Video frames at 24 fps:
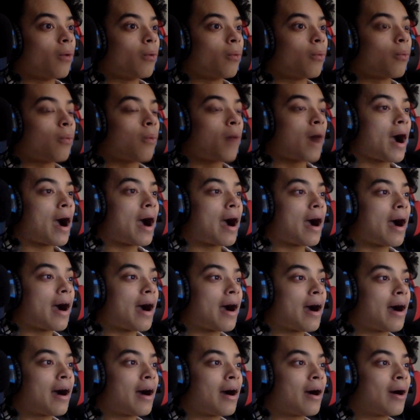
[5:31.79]

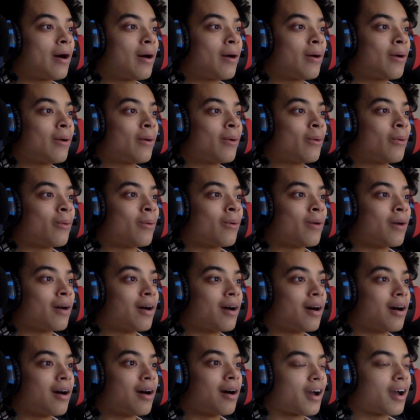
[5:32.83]
Wow.
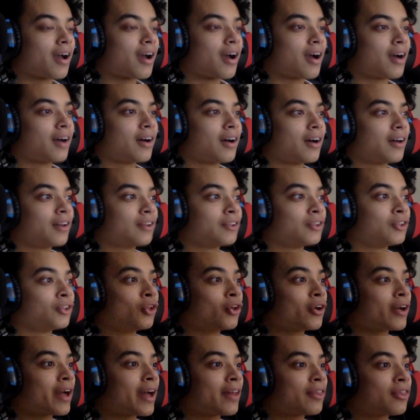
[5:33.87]

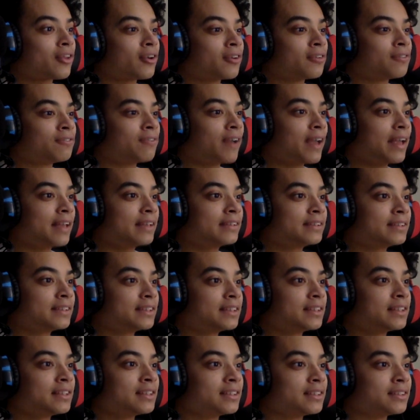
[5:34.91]
Look at their
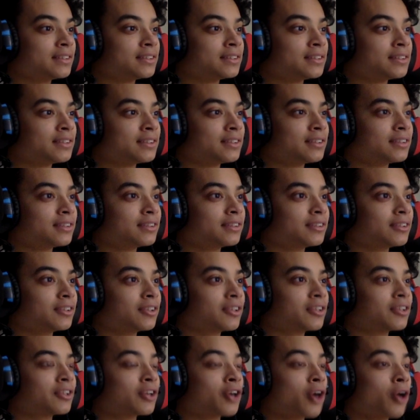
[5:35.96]
faces. Look
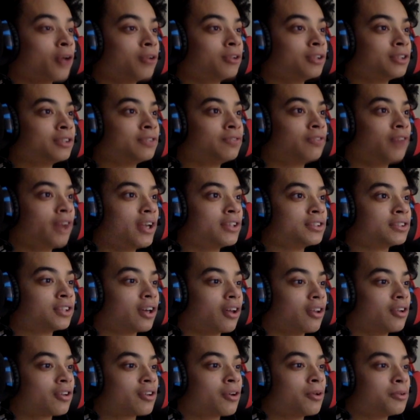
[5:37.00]
at the coach's face, the
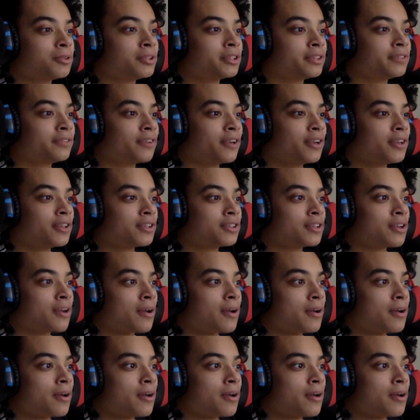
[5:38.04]
other coach's face.